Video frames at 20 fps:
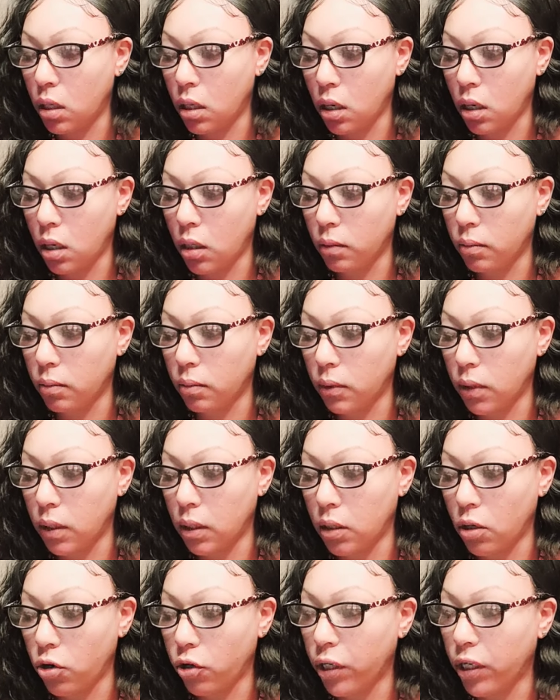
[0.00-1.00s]
or
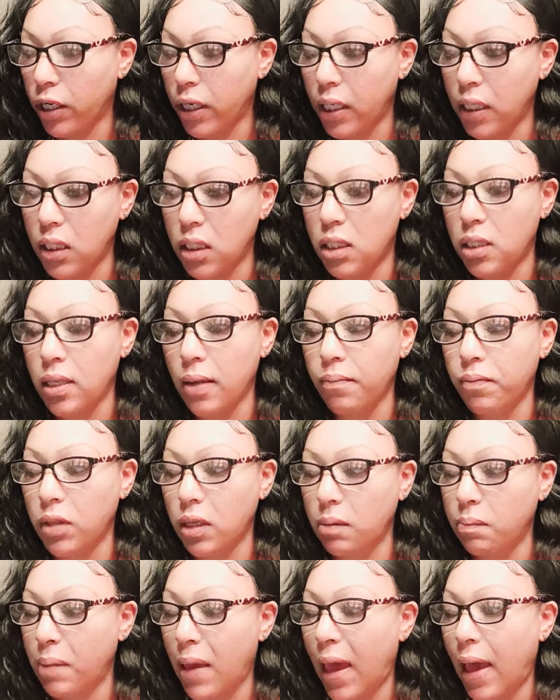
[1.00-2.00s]
or getting
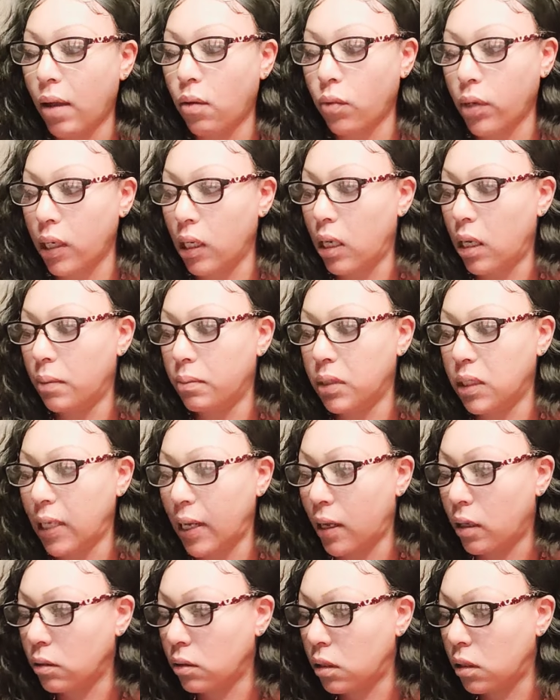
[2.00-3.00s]
something back when it comes
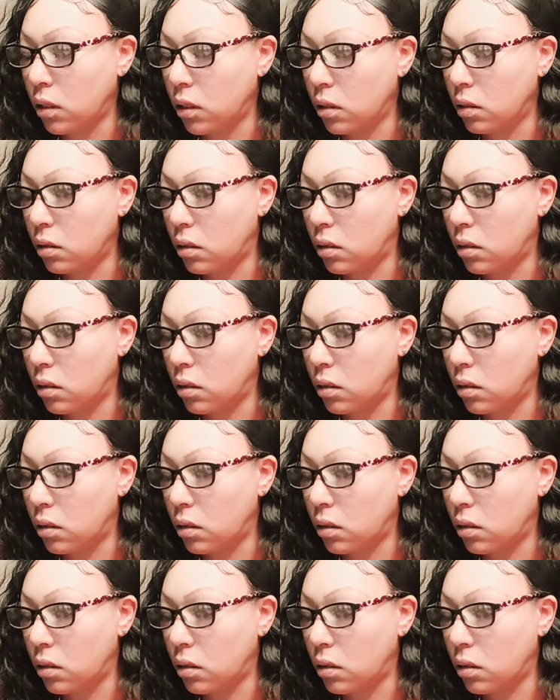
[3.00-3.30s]
down to,